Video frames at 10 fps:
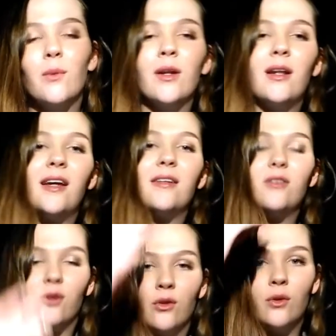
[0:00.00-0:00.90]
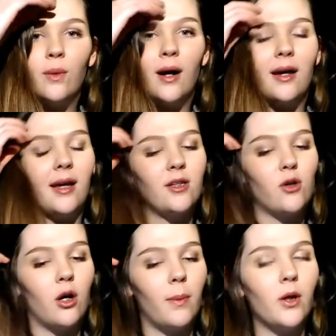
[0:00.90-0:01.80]
and I want to let you know why I
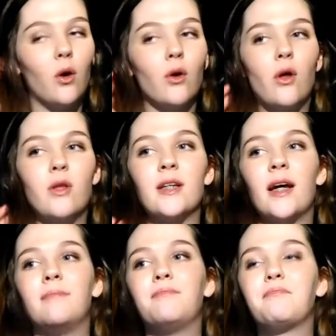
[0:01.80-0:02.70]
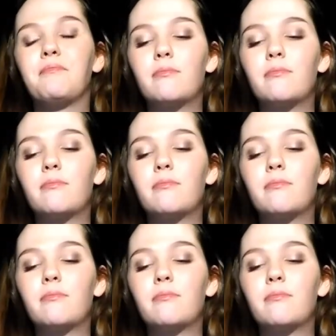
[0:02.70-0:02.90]
talk about God all the time.